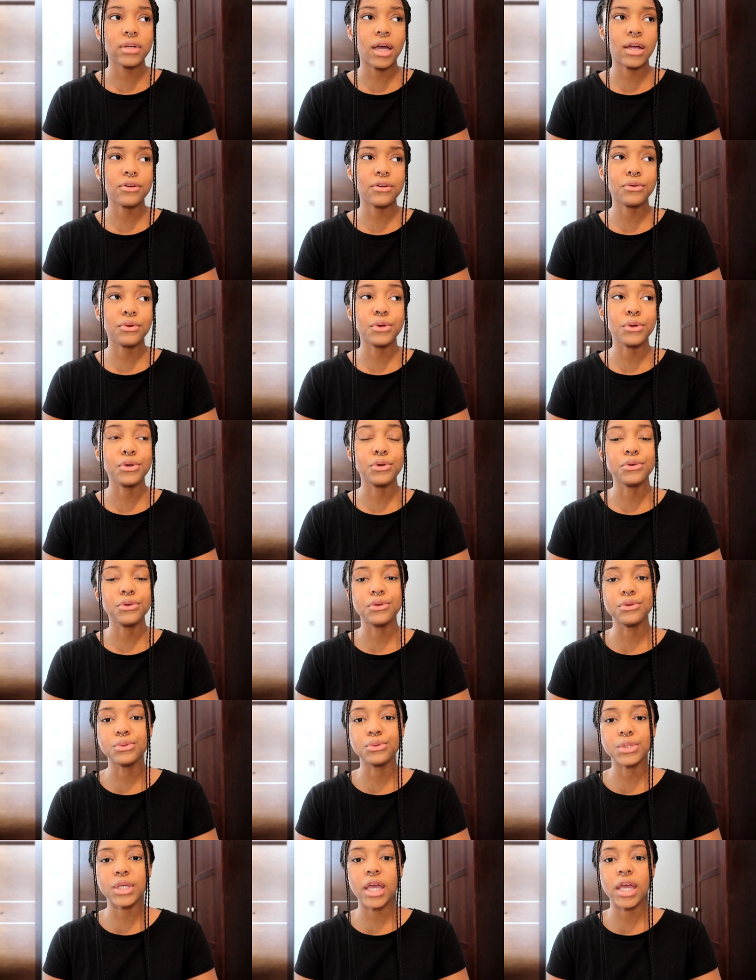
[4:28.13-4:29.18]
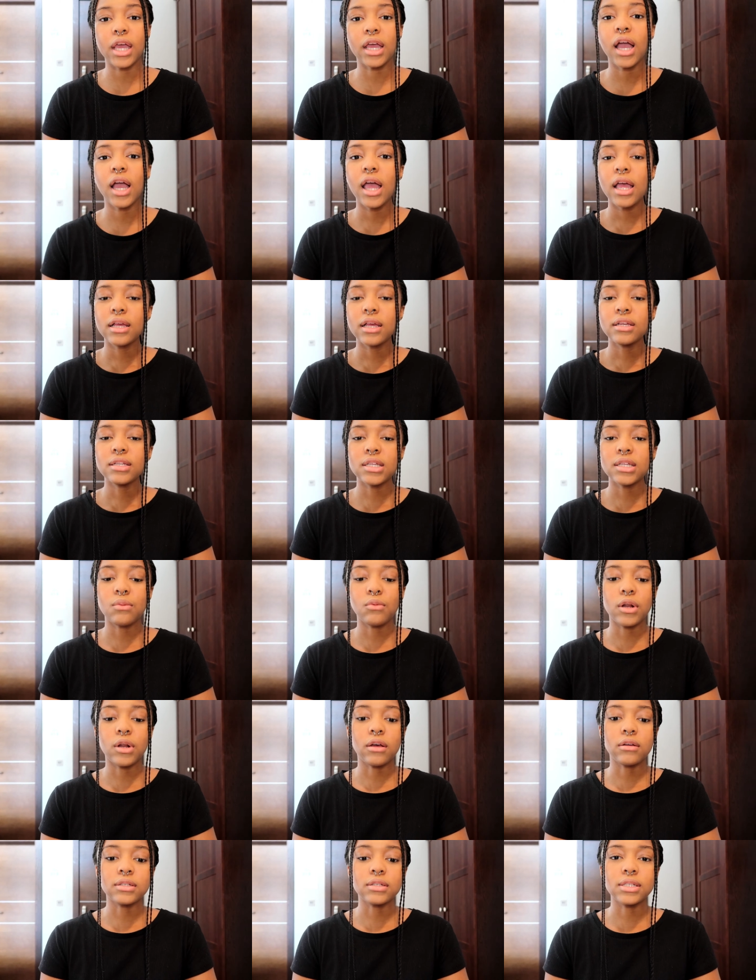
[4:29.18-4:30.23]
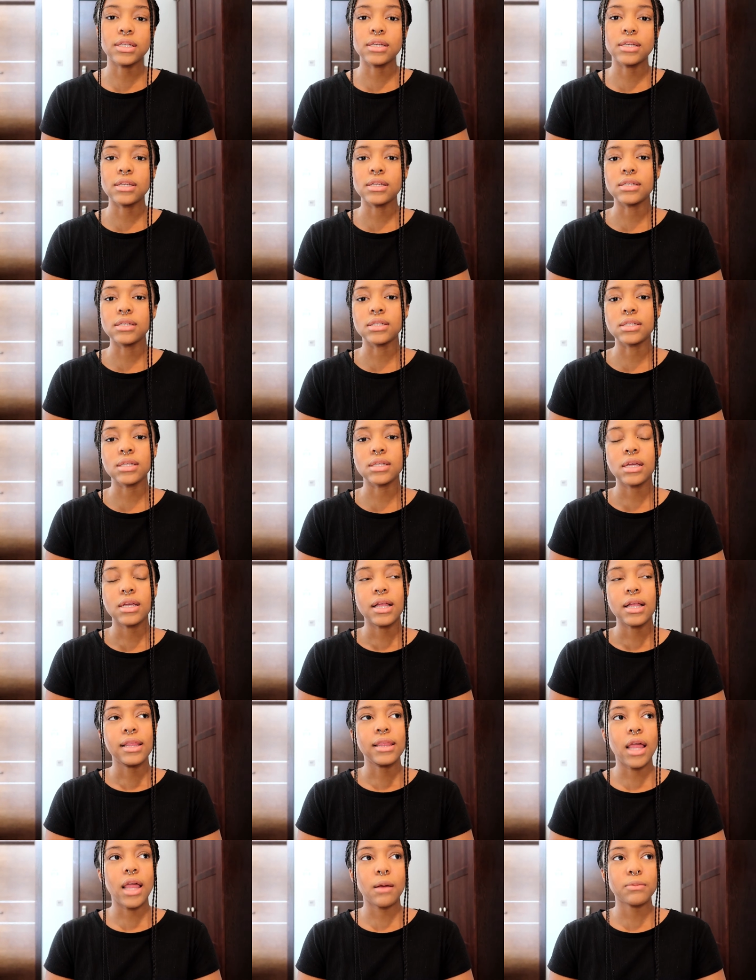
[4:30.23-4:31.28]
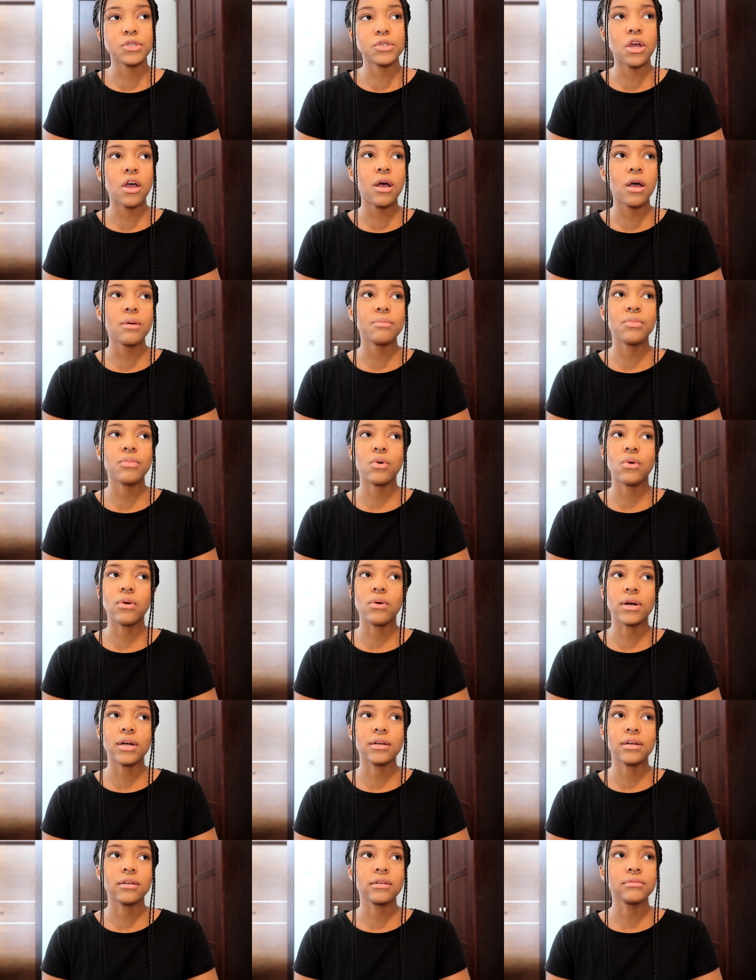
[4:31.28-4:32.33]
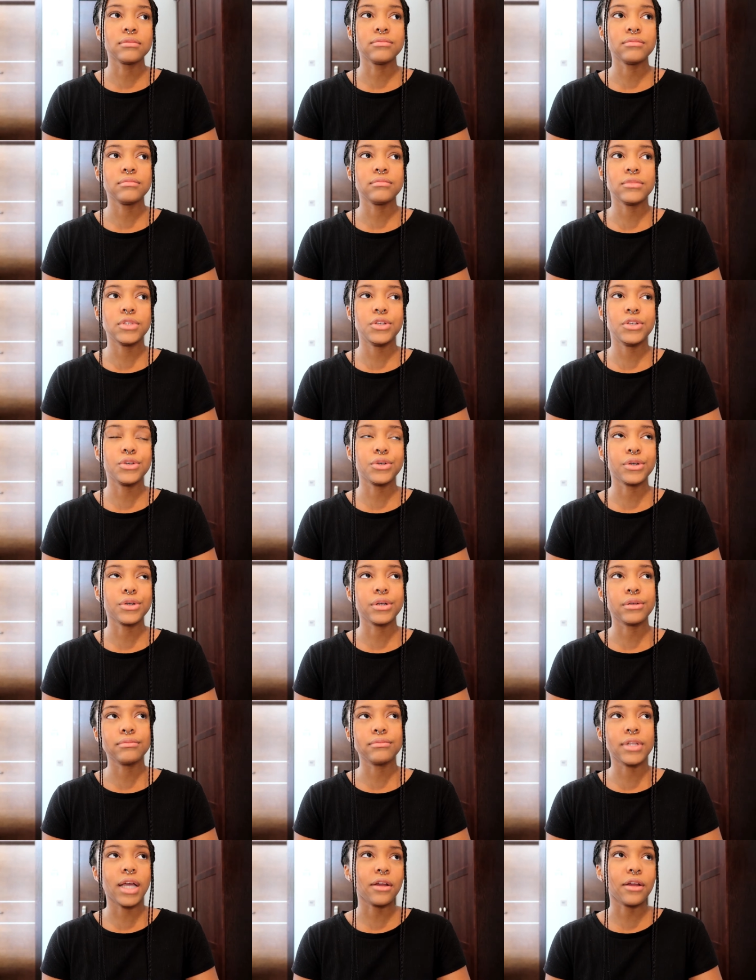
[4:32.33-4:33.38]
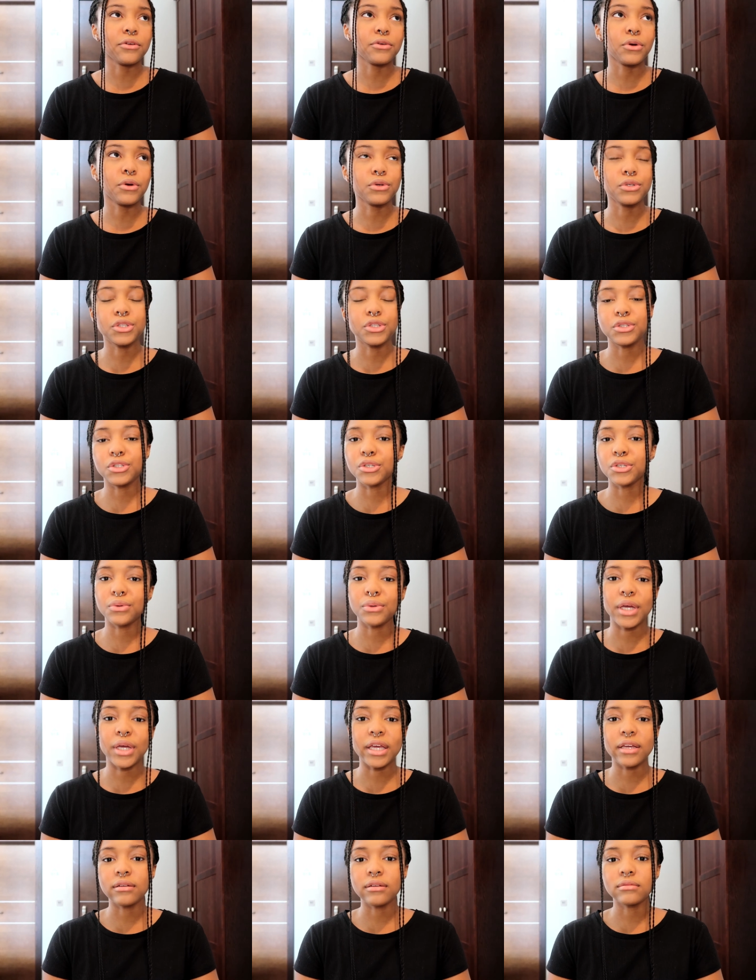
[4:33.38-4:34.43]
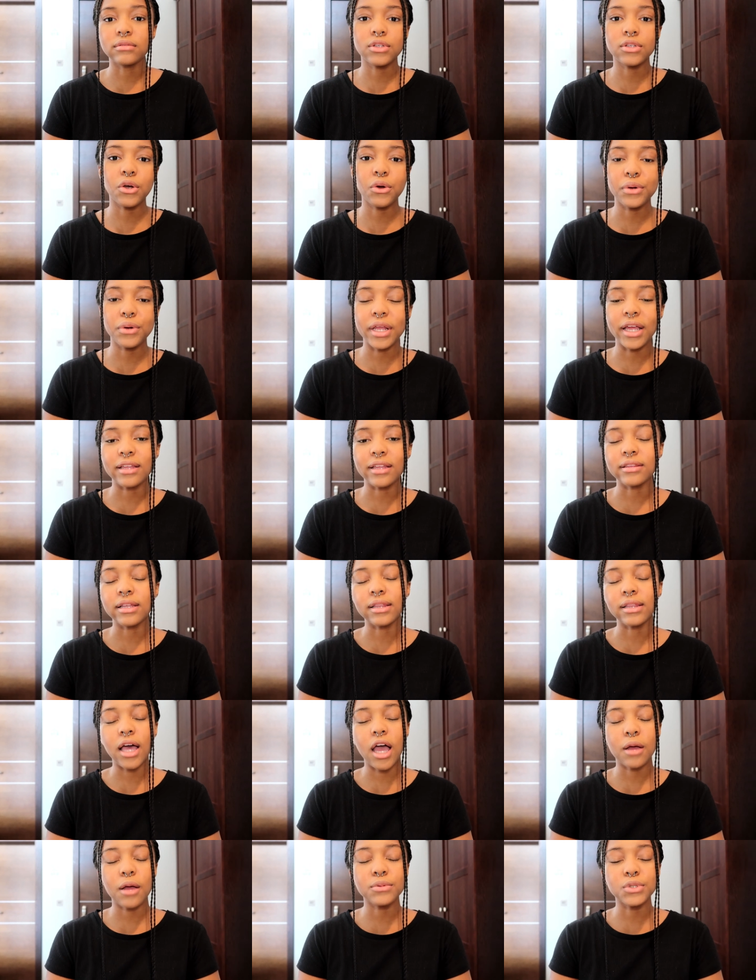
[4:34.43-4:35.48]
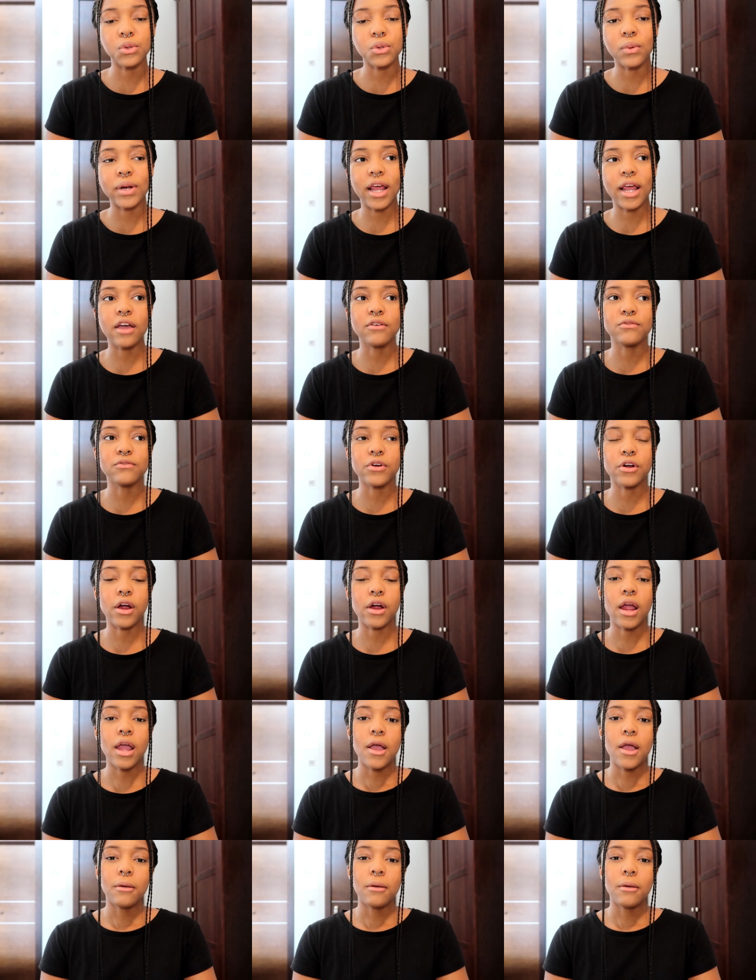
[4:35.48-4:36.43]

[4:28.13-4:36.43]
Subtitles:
I don't know, you're using someone else's laptop or you're, I don't know, doing coding at the labs or whatever,